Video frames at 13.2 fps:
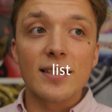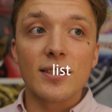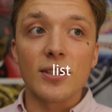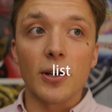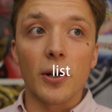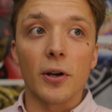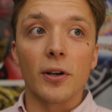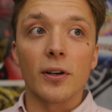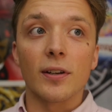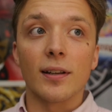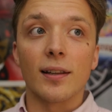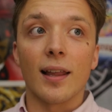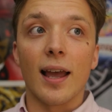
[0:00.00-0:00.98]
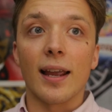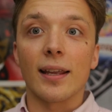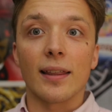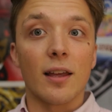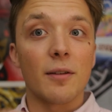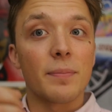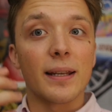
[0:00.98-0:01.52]
So like
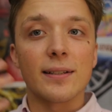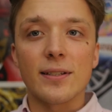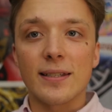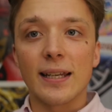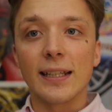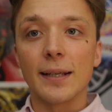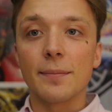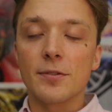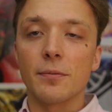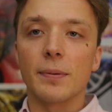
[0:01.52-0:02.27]
that'd be just heaps